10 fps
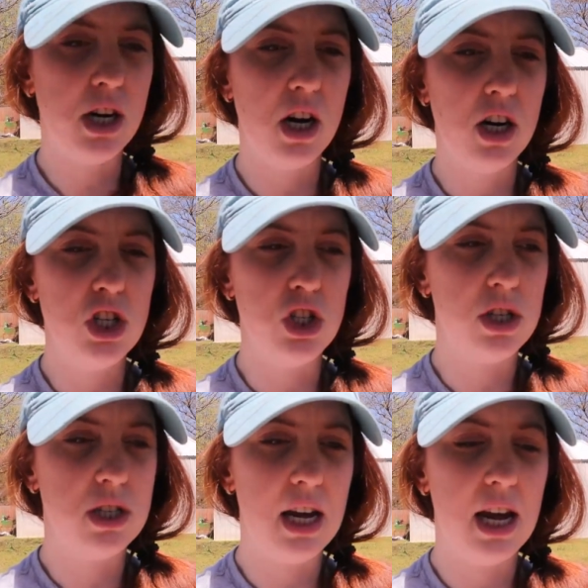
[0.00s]
year and
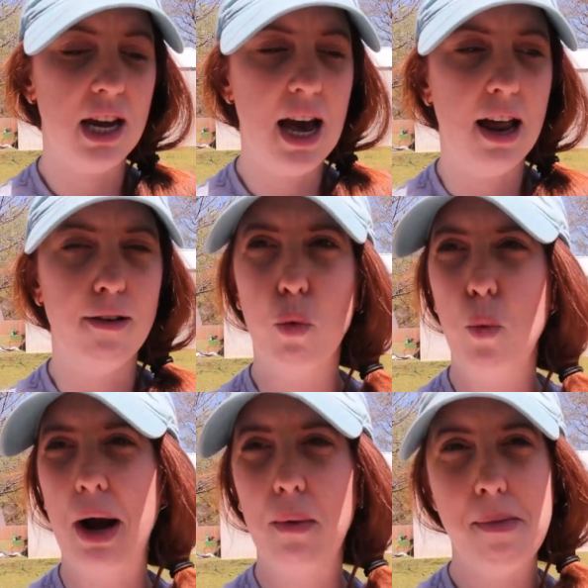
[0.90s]
just seeing kind of
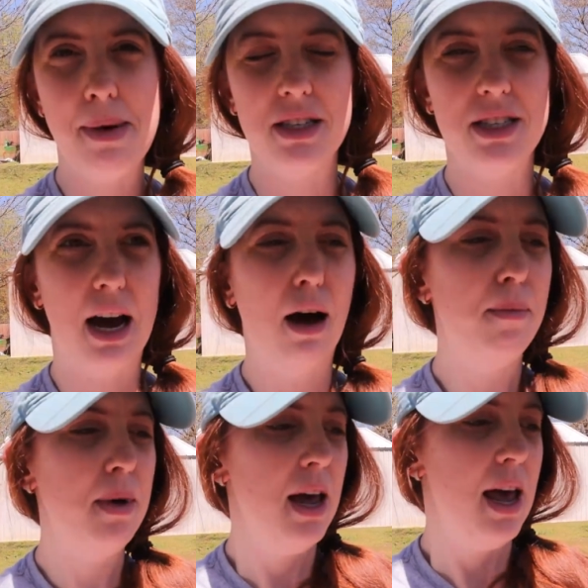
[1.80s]
where we messed
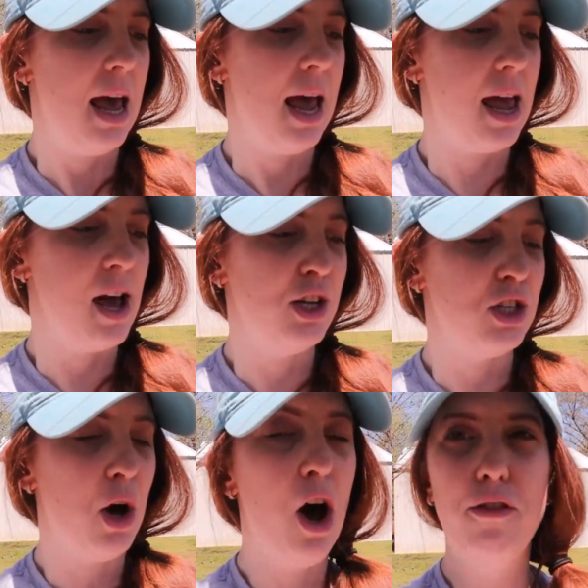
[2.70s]
up. And
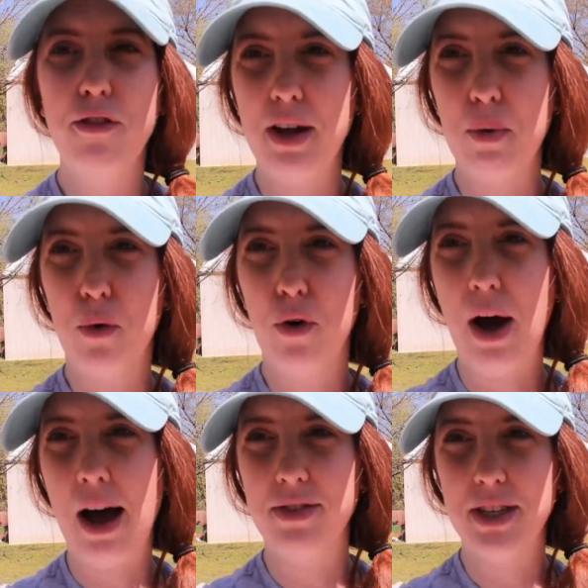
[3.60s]
so hopefully we'll
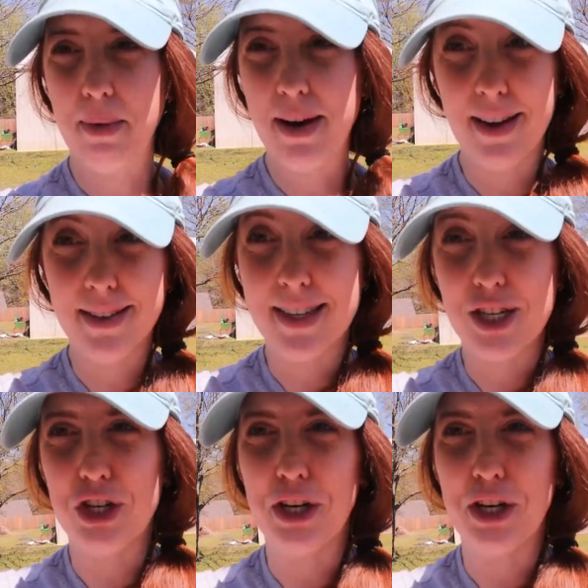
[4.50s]
have some onions this